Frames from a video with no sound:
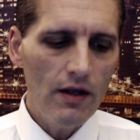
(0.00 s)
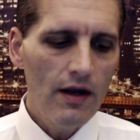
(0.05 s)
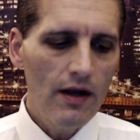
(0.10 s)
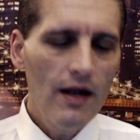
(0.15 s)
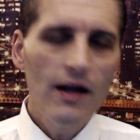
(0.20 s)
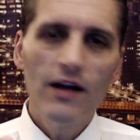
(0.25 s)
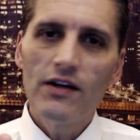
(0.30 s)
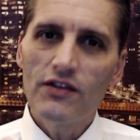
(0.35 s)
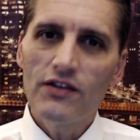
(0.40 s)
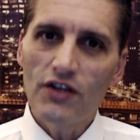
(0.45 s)

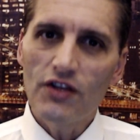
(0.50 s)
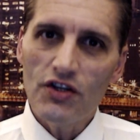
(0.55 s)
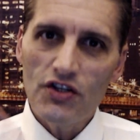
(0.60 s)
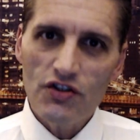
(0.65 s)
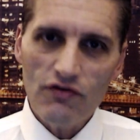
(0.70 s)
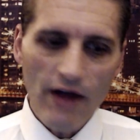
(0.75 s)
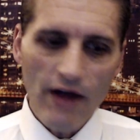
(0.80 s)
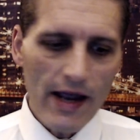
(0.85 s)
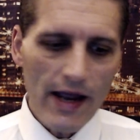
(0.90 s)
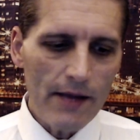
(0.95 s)
the
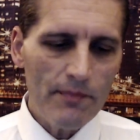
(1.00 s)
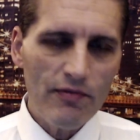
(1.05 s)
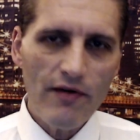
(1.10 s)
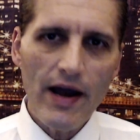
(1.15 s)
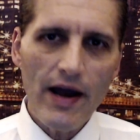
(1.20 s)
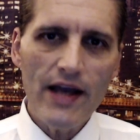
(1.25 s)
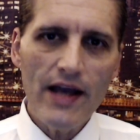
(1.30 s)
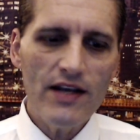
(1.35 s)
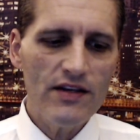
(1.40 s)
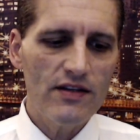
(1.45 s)
strike
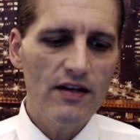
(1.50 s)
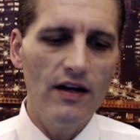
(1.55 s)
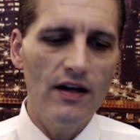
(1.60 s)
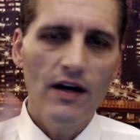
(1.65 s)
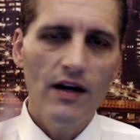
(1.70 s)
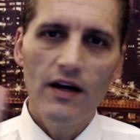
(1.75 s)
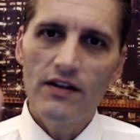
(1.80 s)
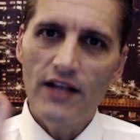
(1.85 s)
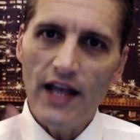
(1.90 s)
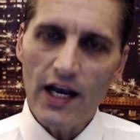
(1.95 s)
price, the
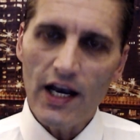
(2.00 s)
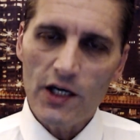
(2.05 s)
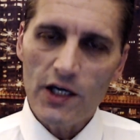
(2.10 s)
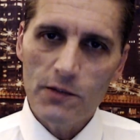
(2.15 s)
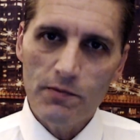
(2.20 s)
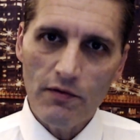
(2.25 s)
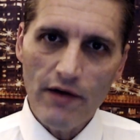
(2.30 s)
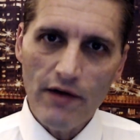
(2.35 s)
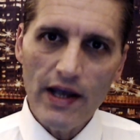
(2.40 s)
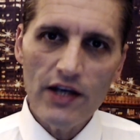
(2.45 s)

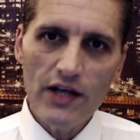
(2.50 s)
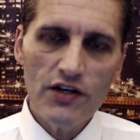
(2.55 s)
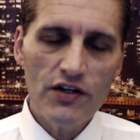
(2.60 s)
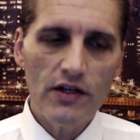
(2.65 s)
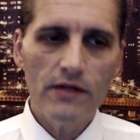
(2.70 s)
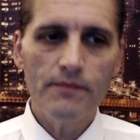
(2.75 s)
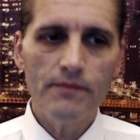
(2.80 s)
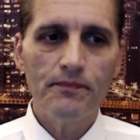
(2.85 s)
expiration,